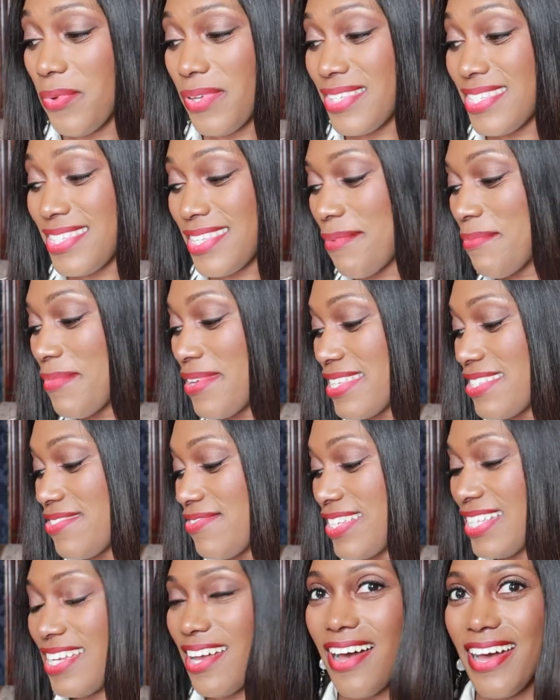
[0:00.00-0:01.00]
summer is
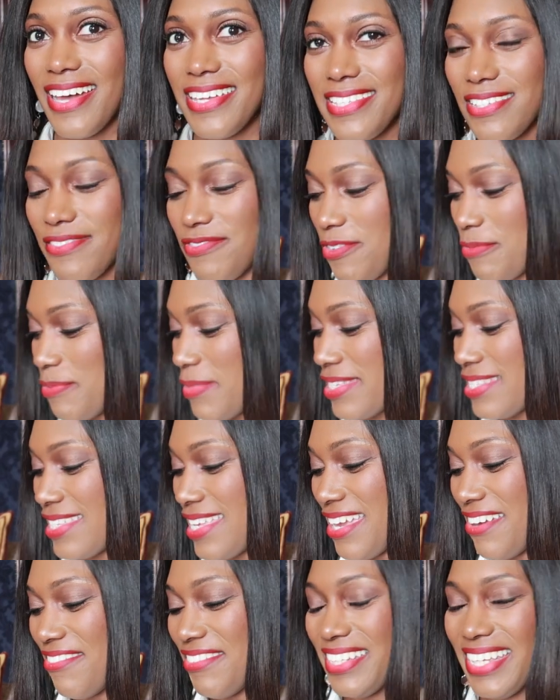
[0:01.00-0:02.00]
really hiding from us
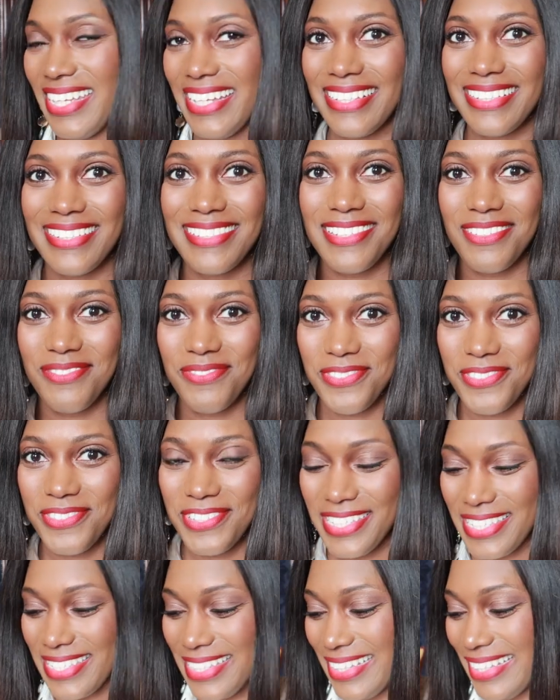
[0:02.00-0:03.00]
here in England,
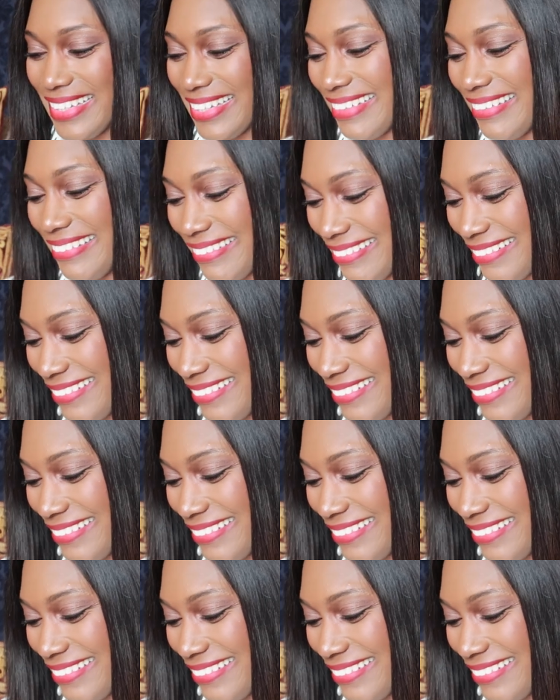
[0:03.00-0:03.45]
unfortunately.